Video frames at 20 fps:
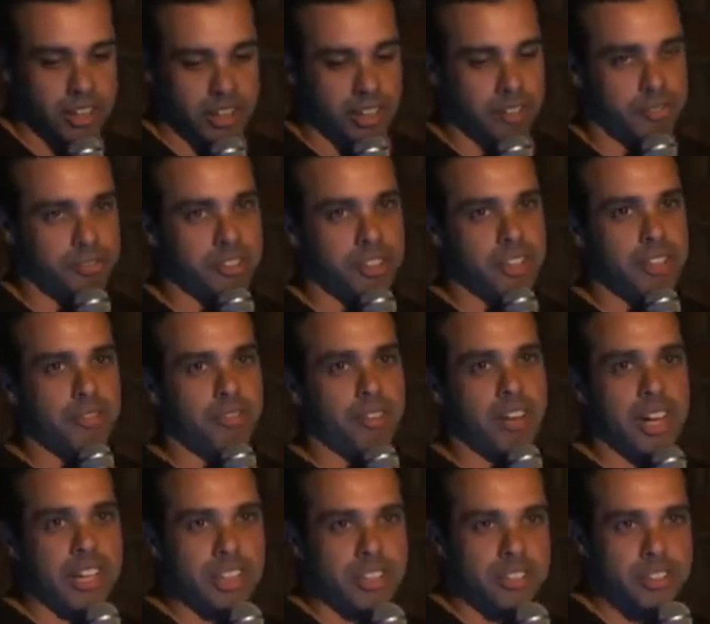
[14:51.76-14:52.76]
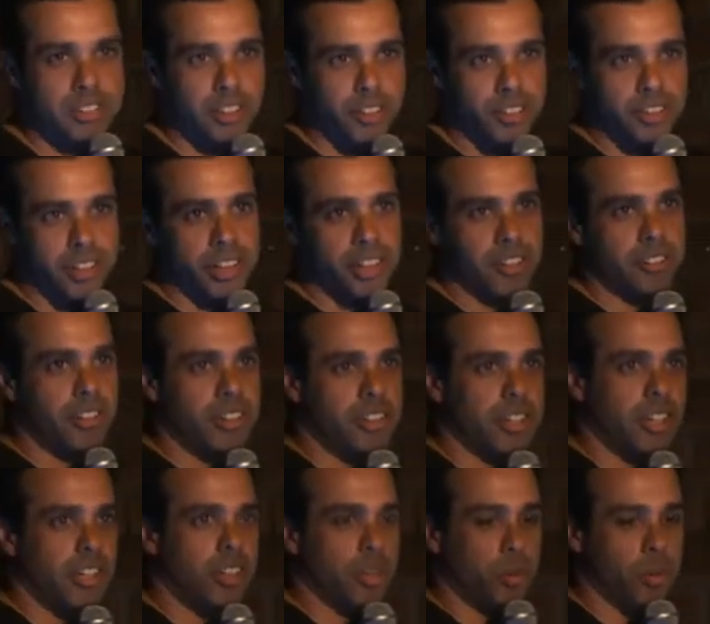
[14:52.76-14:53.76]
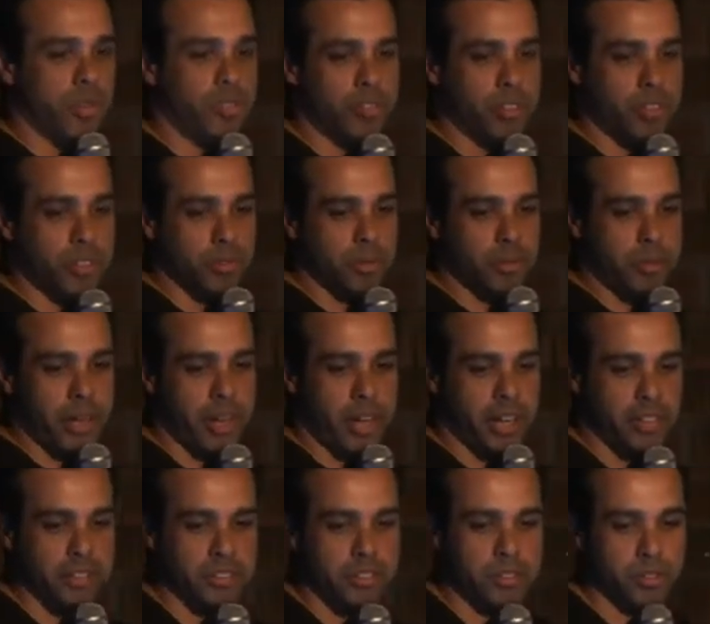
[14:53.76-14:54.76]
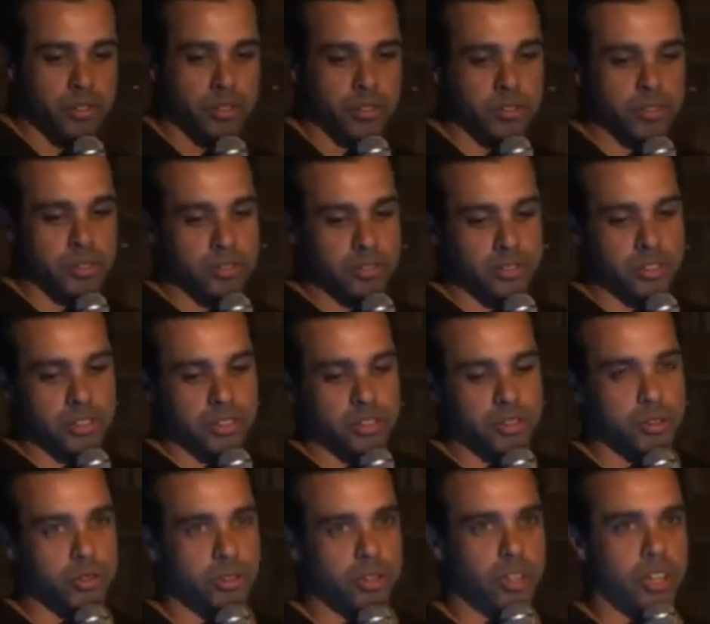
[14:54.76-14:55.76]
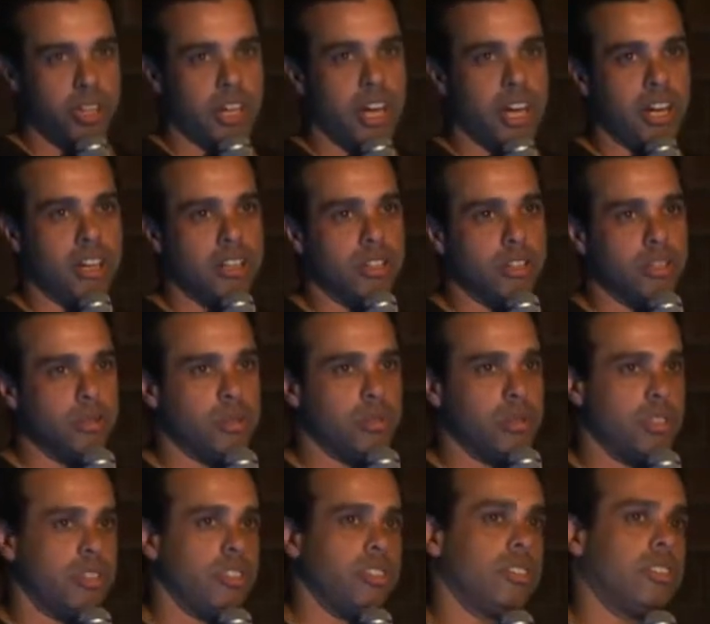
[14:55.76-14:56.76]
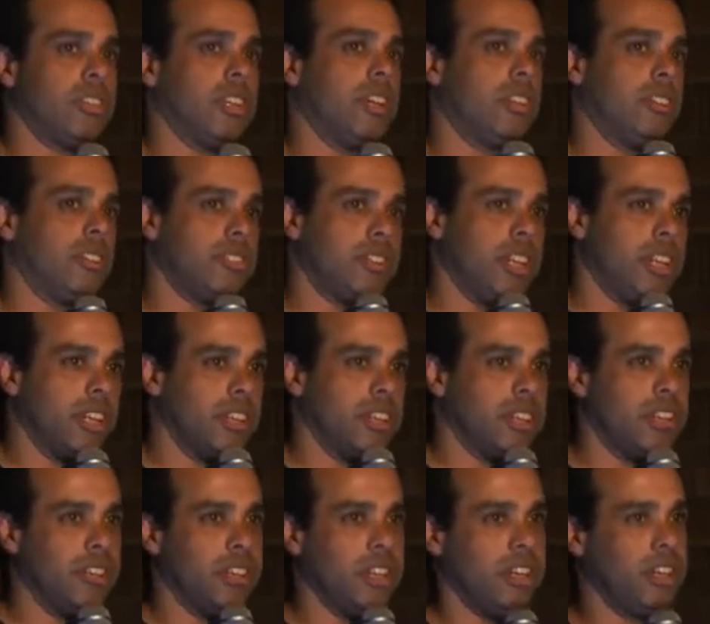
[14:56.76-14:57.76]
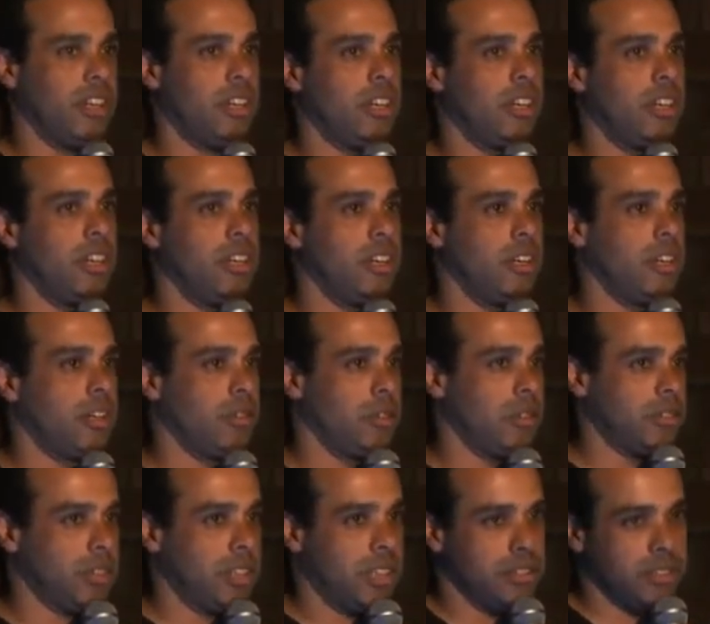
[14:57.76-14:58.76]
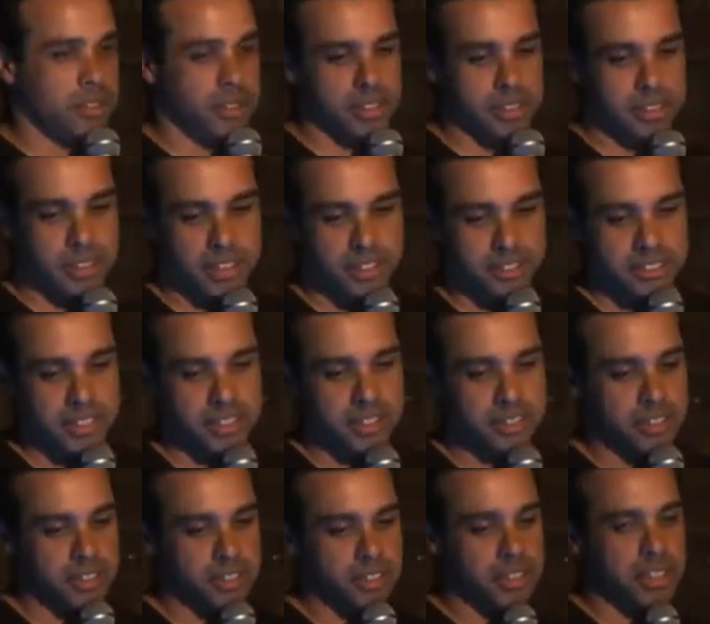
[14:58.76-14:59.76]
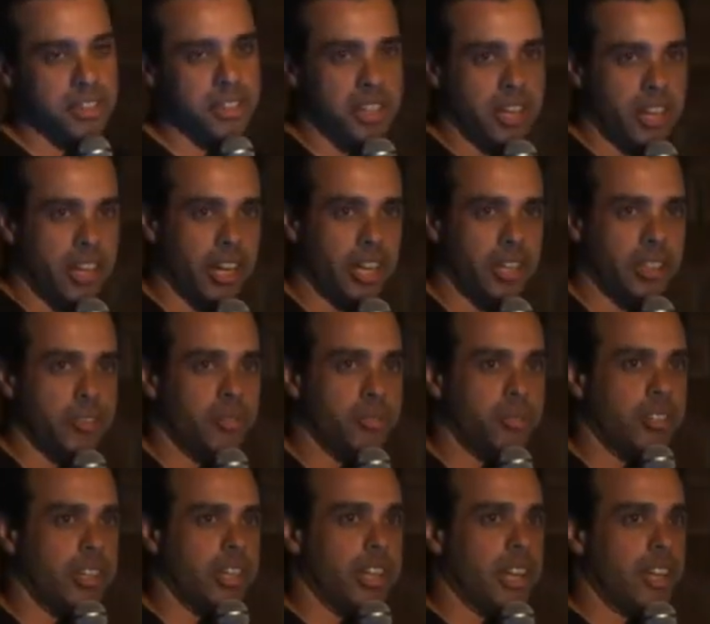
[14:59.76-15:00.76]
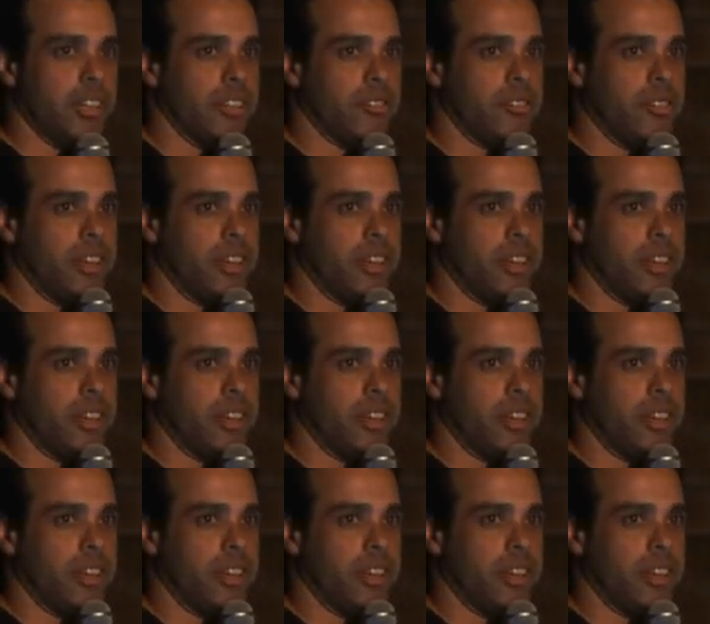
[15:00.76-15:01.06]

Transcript: If the file is not there, we fall back to Chicago, which is our secondary data center. And if we can't